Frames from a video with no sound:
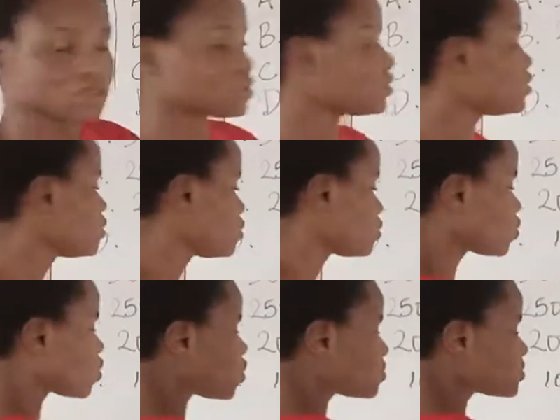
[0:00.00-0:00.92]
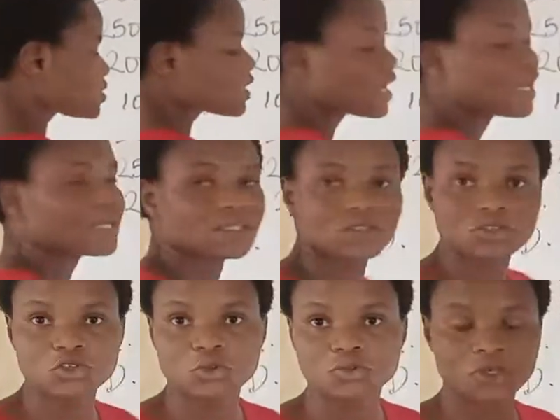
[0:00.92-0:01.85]
comes as the
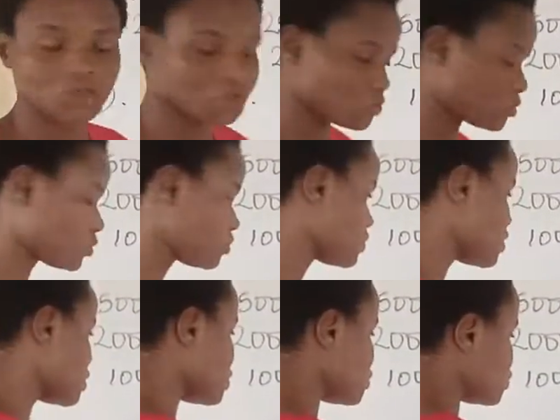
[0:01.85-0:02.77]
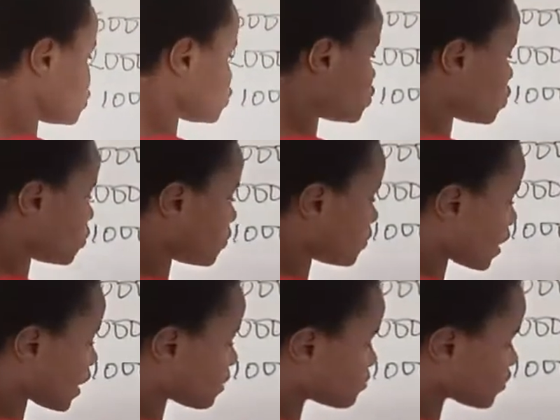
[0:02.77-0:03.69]
denominator. So I'm
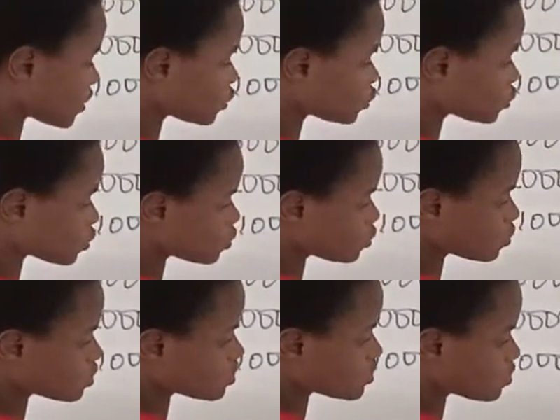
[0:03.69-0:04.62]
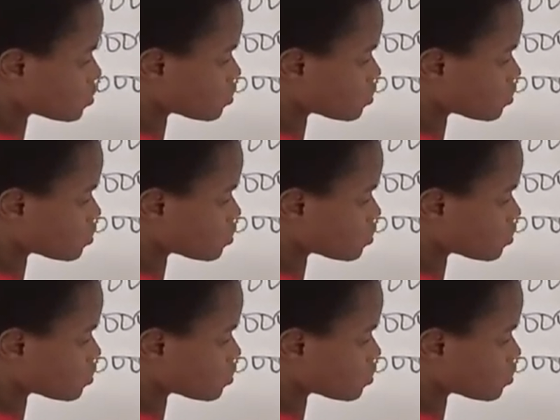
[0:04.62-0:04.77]
very sure you understood.